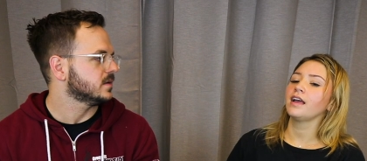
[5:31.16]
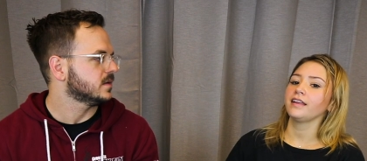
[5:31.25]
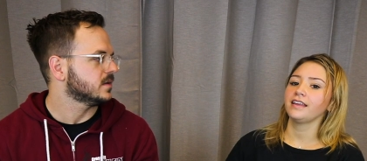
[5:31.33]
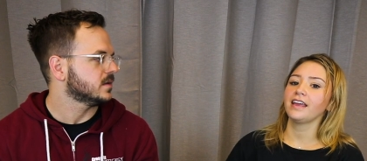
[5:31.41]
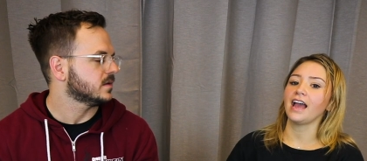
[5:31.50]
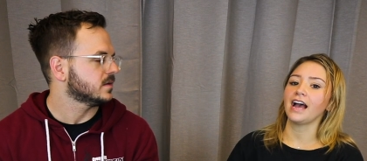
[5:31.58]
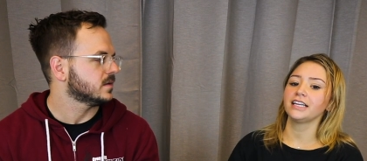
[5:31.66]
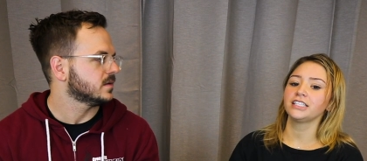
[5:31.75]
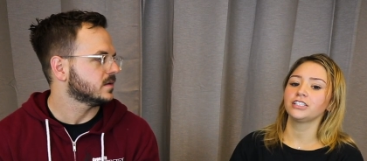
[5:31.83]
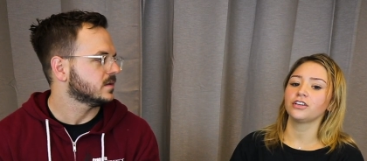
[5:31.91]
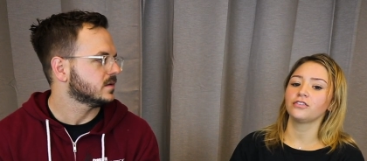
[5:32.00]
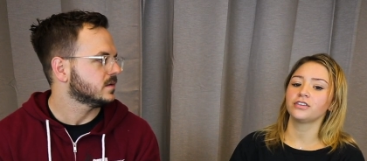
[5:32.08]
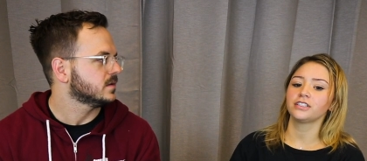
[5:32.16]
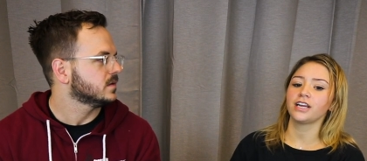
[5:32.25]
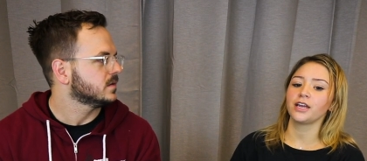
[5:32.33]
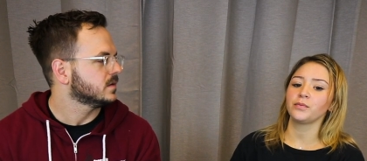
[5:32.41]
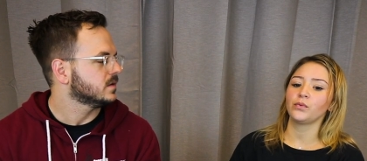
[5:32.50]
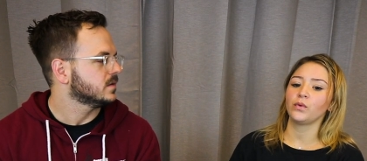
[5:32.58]
Speaker 1: Yeah, so for
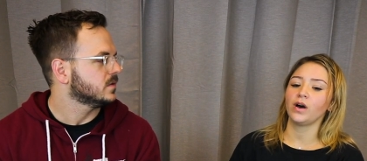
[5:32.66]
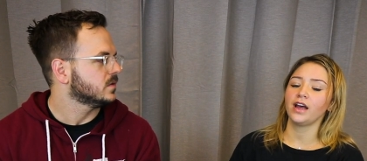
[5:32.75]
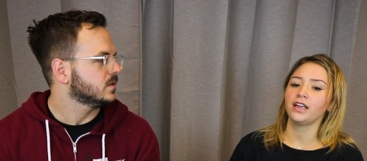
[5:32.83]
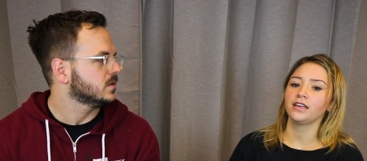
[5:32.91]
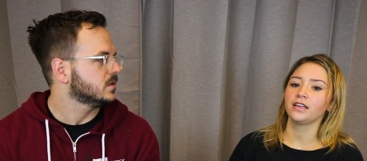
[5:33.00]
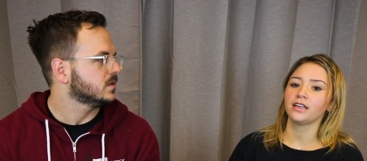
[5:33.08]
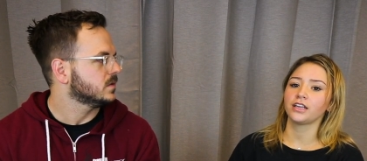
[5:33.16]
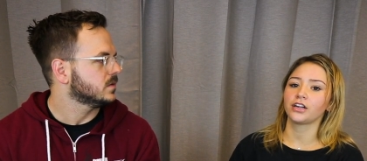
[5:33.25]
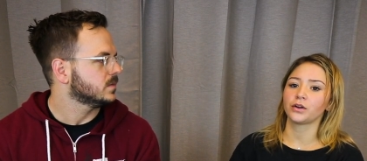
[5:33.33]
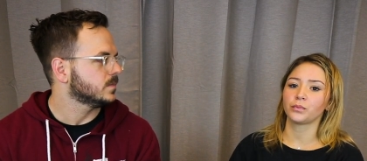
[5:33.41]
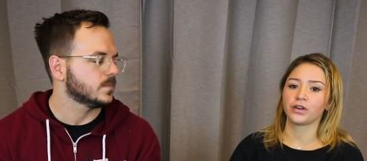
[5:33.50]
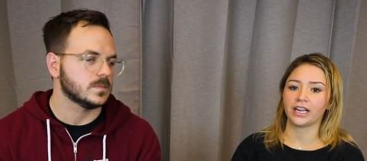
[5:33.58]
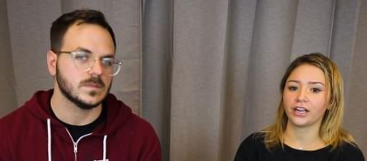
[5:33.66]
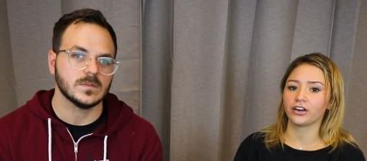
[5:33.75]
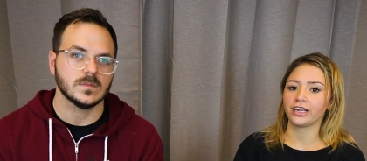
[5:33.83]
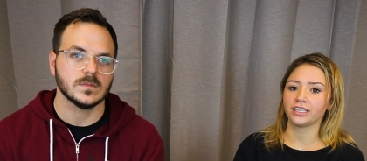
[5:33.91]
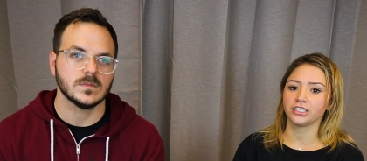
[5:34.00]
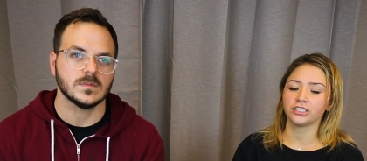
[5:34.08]
type 1, your
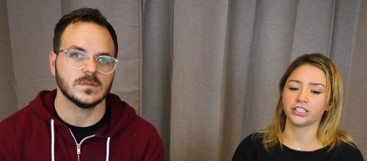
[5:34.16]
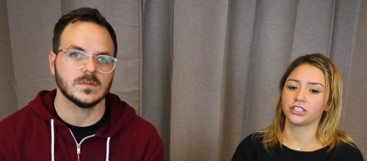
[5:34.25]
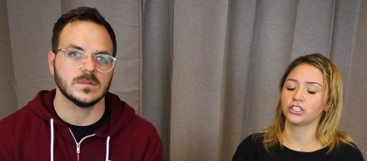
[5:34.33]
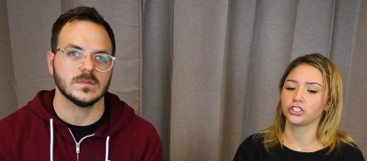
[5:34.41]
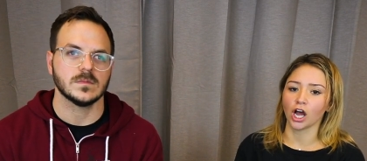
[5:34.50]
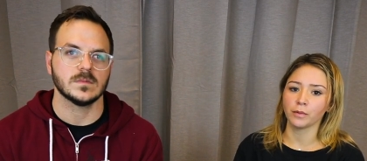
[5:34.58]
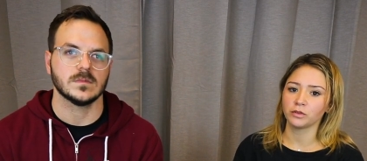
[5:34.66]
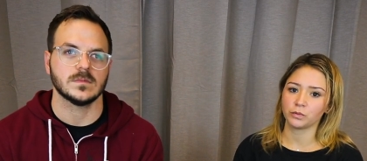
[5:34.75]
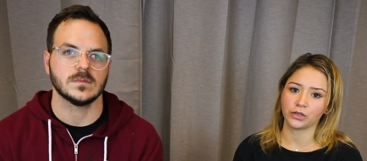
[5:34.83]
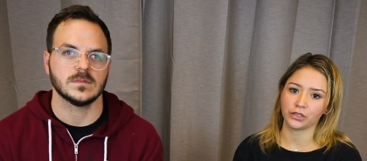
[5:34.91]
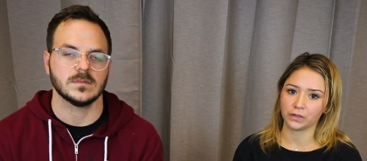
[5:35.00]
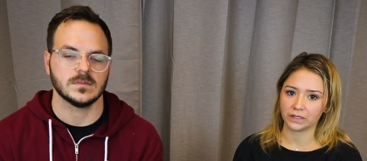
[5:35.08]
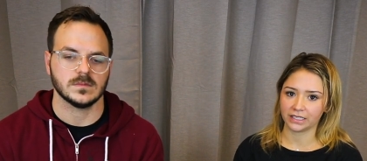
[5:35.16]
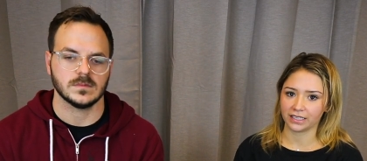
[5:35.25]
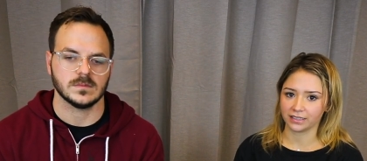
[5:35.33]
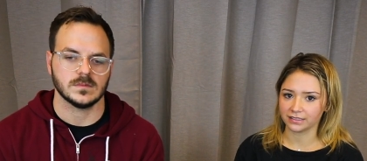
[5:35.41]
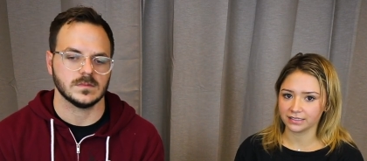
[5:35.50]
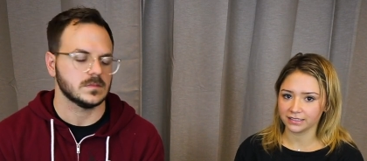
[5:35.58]
pancreas just stops producing
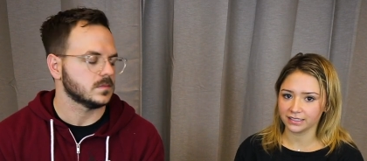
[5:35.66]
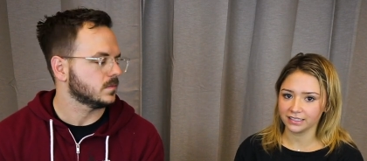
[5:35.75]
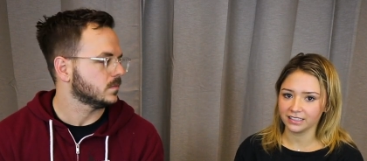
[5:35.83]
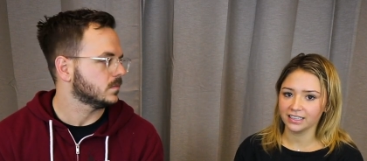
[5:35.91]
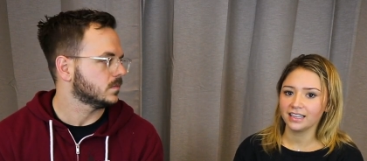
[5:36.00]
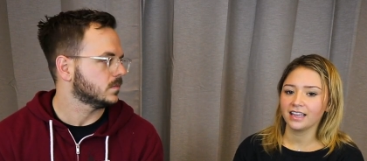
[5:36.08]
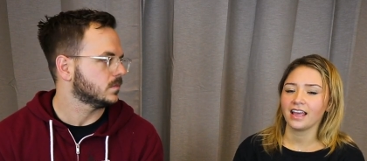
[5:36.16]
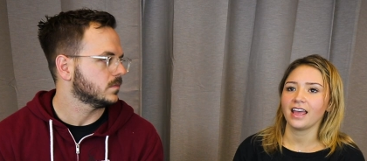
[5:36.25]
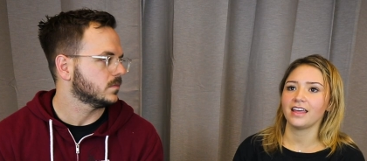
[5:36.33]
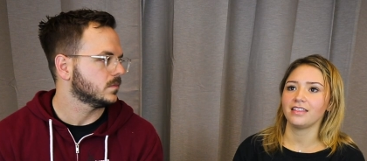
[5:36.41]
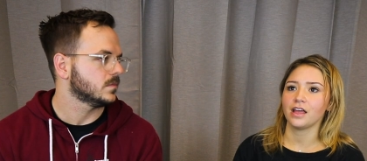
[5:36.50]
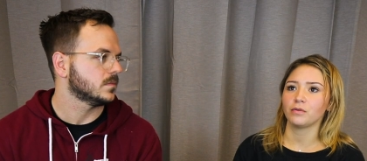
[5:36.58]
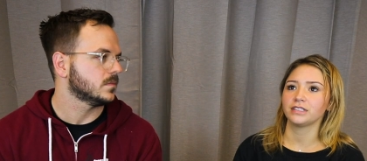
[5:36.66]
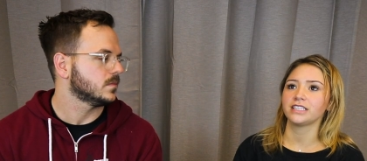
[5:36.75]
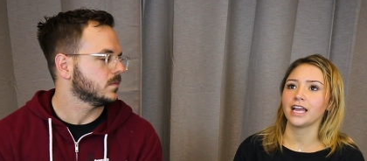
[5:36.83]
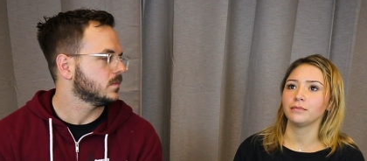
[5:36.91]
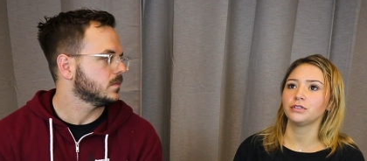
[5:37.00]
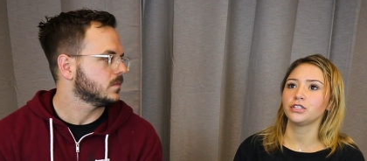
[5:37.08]
insulin. And then with
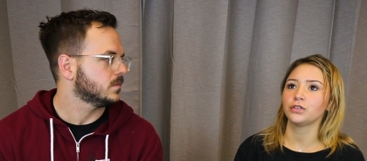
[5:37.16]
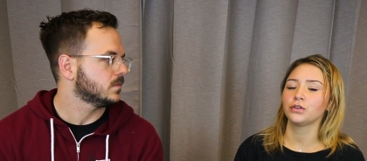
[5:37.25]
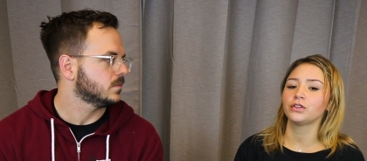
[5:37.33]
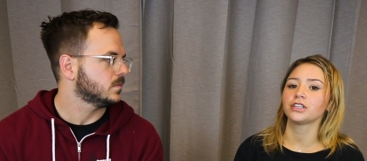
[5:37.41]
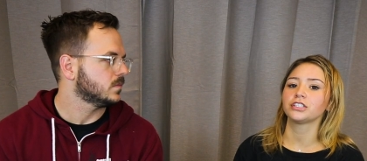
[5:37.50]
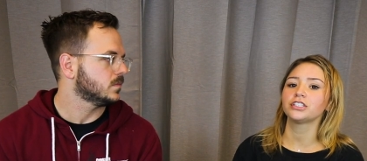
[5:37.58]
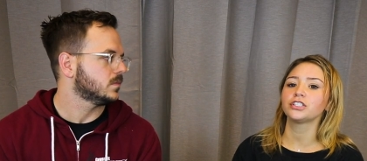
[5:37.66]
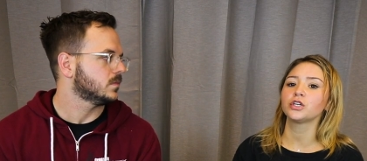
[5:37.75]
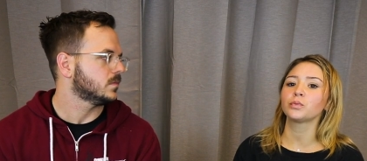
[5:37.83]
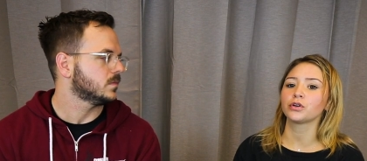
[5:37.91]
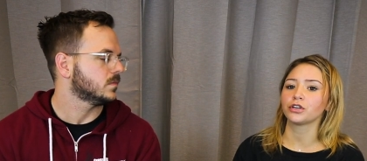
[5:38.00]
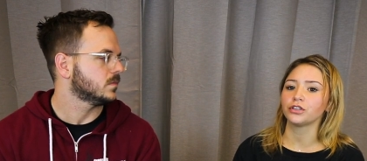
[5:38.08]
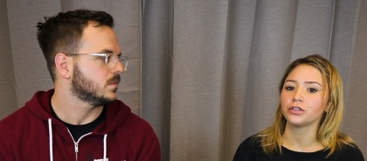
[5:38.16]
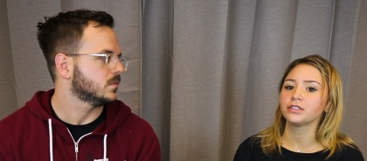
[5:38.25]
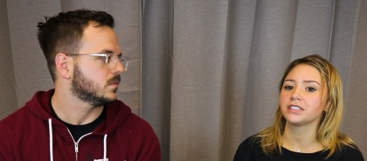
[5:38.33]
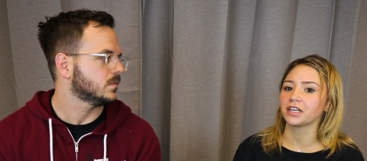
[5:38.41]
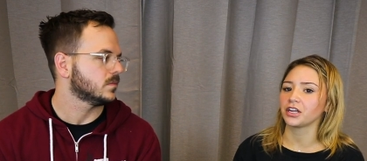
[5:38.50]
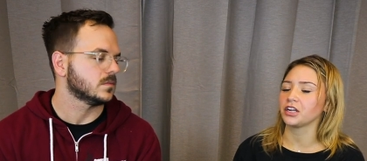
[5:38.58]
type 2, they're still
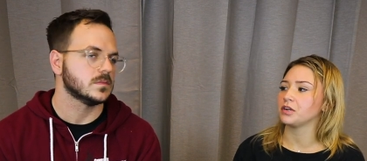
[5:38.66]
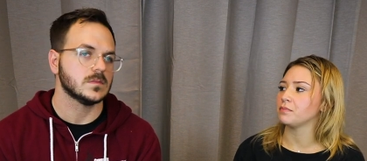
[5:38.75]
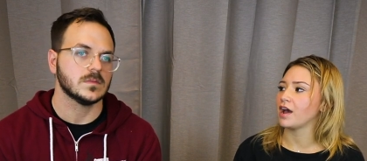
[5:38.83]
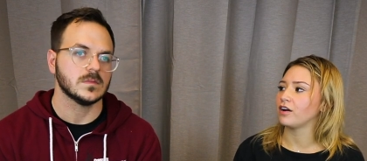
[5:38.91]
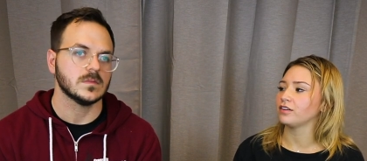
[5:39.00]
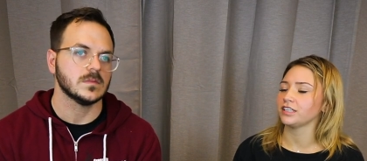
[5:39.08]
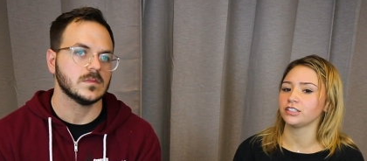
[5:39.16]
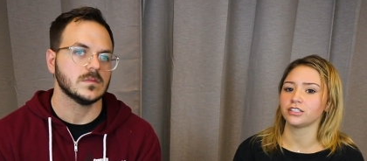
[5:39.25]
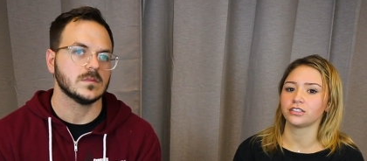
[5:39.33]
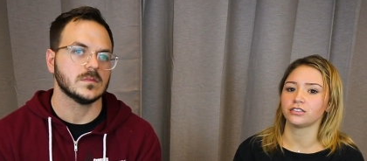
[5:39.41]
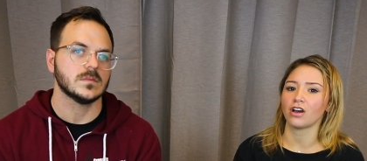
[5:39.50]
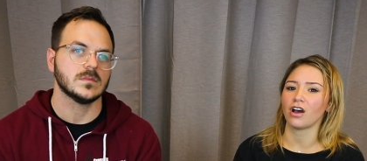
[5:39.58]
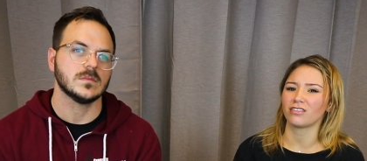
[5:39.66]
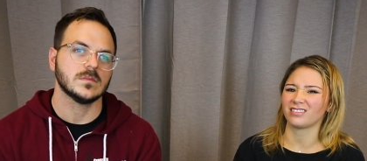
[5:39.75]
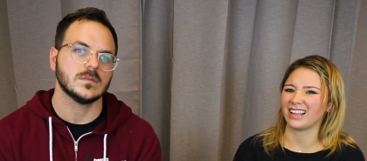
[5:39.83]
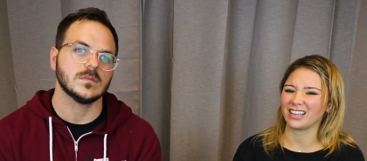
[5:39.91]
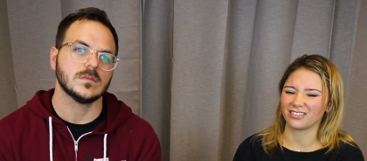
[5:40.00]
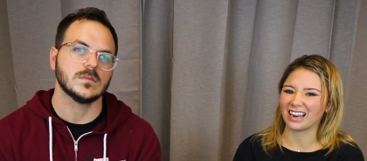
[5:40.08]
producing a good amount, it's just not
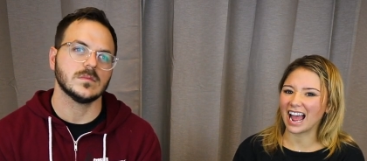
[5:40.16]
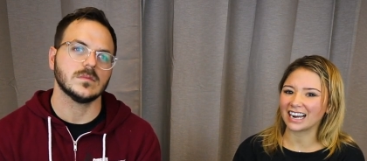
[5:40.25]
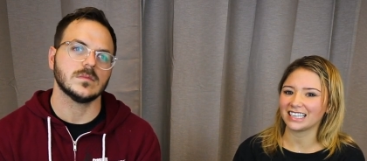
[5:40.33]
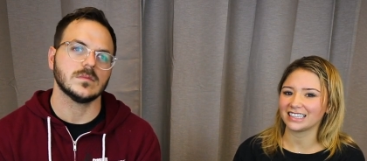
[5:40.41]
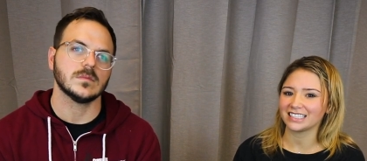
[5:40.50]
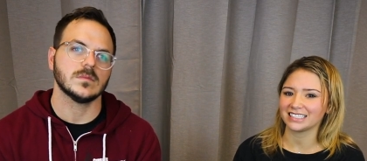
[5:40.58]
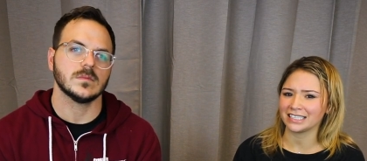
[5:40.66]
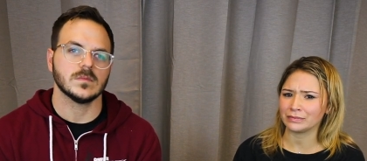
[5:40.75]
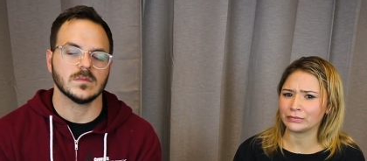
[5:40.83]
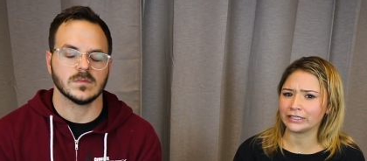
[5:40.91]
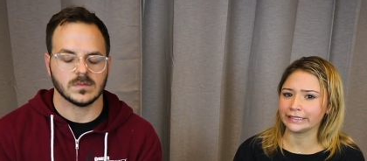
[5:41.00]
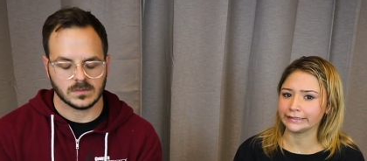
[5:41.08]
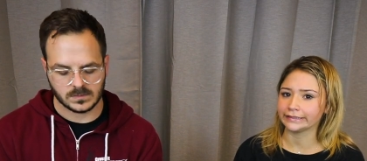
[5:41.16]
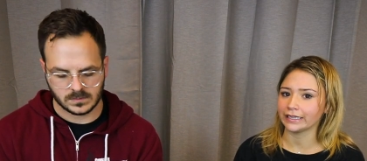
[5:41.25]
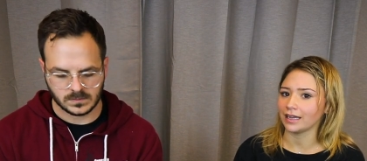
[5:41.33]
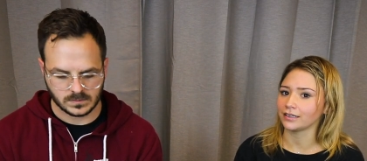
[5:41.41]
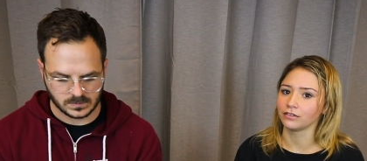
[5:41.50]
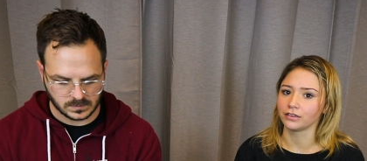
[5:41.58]
like reacting the same way.
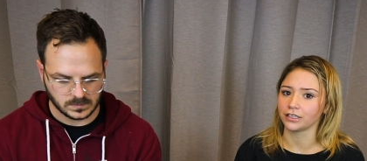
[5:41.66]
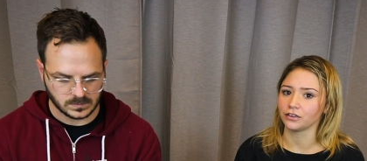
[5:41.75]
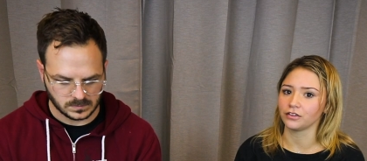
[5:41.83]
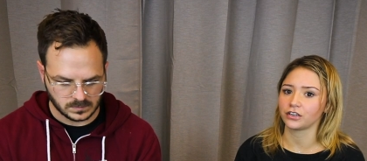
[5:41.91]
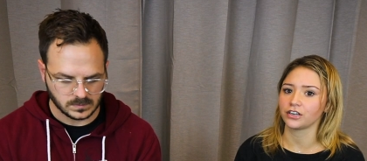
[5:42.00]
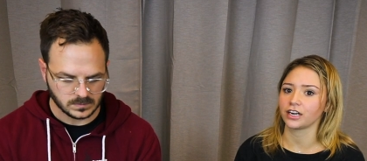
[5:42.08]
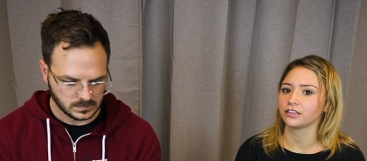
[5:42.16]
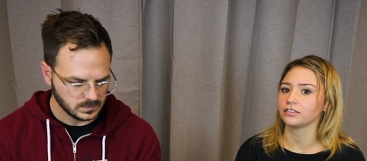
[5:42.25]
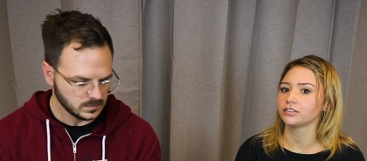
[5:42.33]
I don't really know the correct